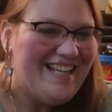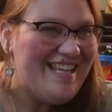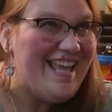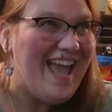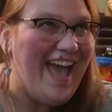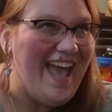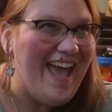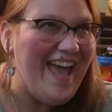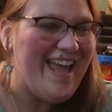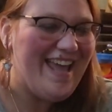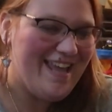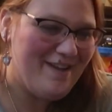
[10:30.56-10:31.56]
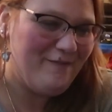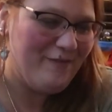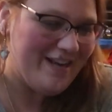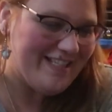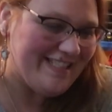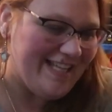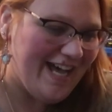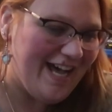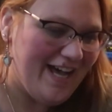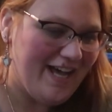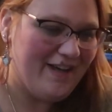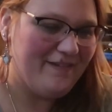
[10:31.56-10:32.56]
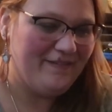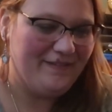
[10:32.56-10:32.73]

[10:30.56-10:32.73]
Yay! Uh, so free stuff. First